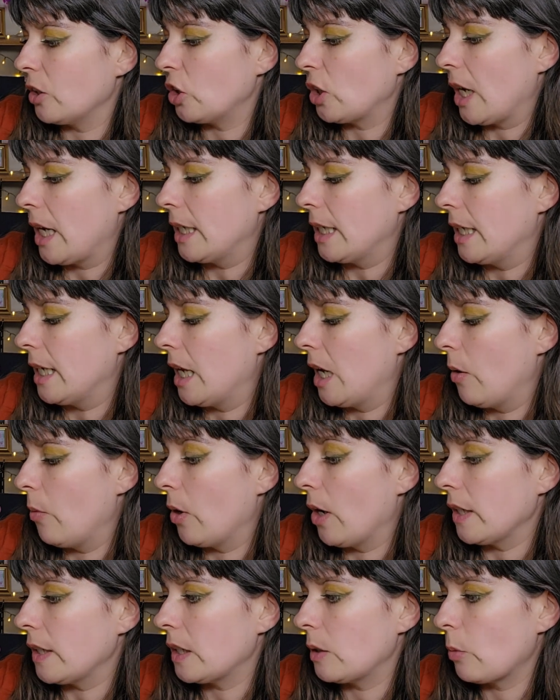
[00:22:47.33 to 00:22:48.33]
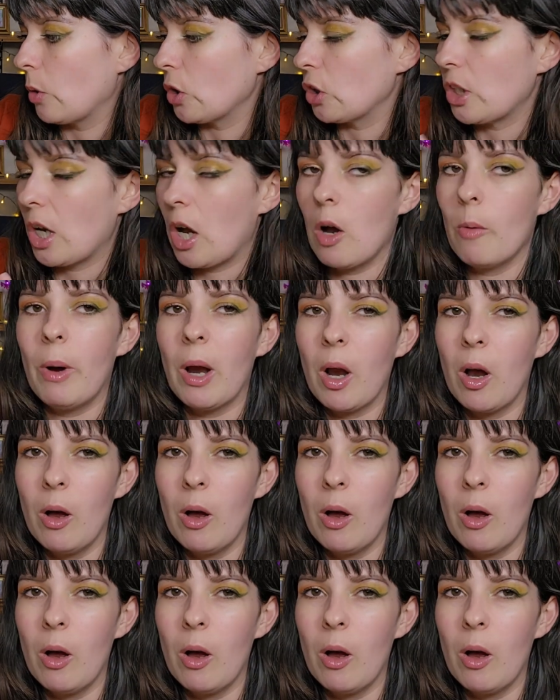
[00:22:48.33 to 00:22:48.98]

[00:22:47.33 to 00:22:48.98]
shade in here when I swatched it out on my